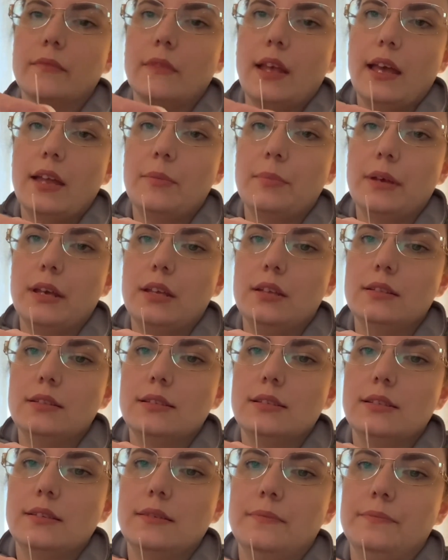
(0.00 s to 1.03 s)
head
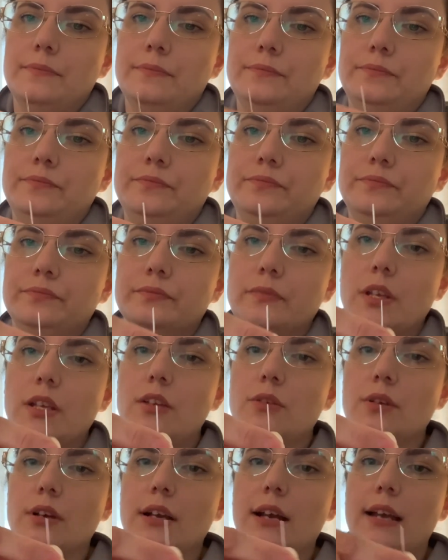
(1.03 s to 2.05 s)
pins, and
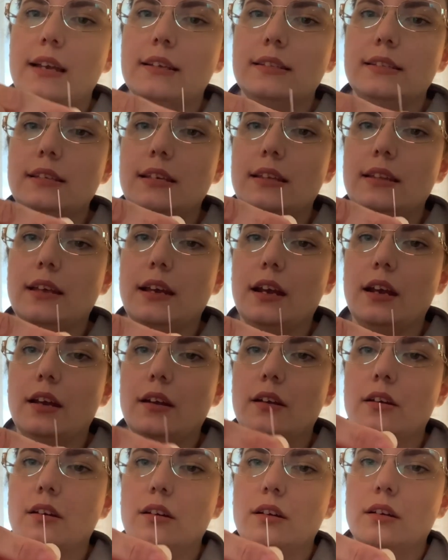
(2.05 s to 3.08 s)
you can kind of see there
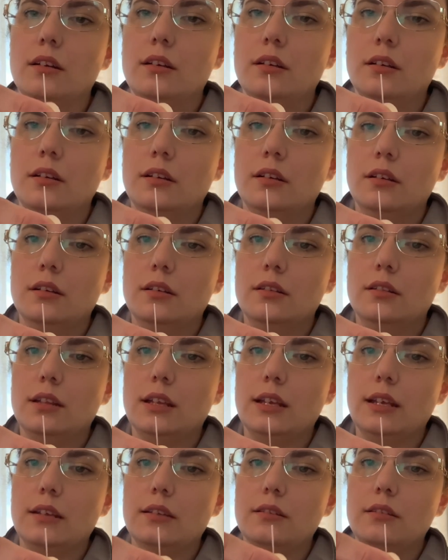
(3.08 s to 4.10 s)
that
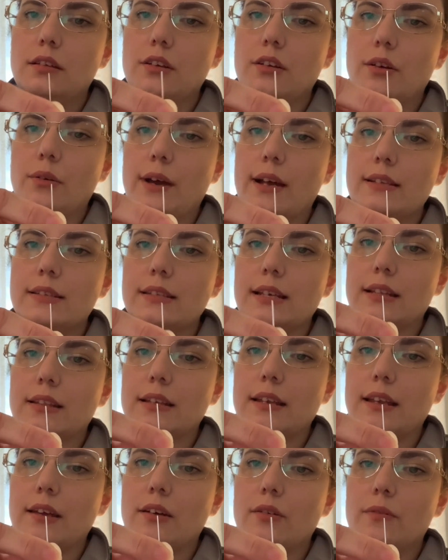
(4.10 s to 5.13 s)
it, you know, has like the
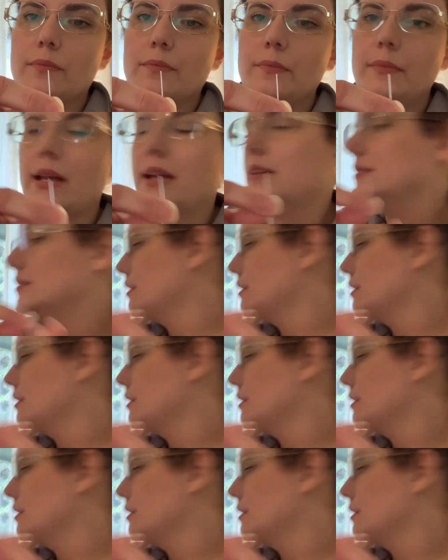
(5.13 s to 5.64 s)
nail end